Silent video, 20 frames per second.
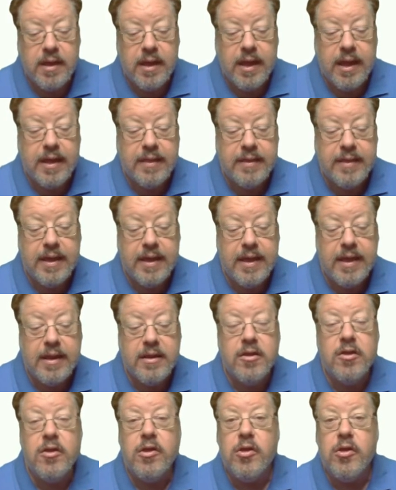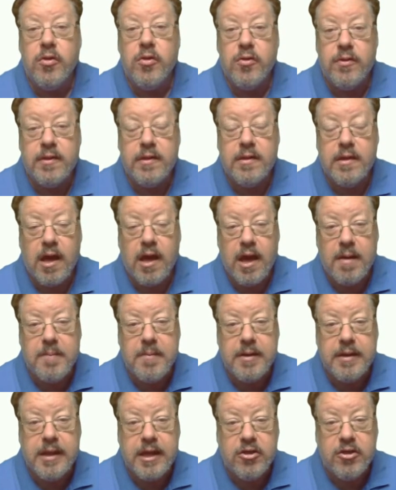and then use a
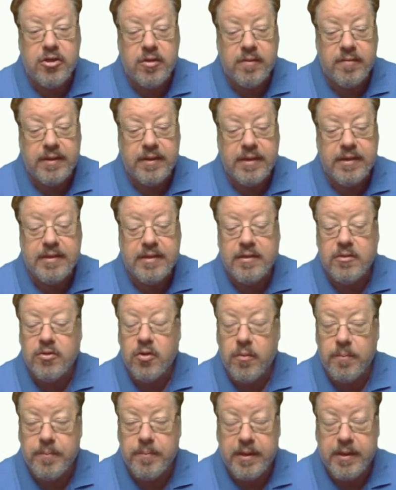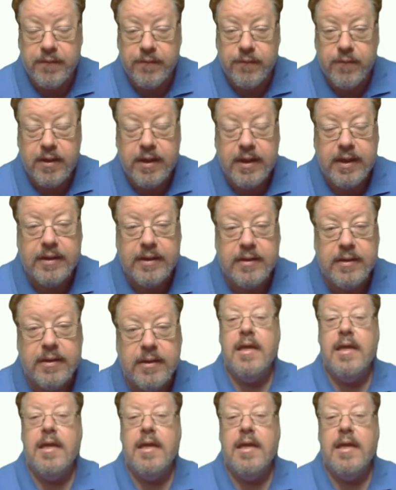combination of these, and don't be afraid.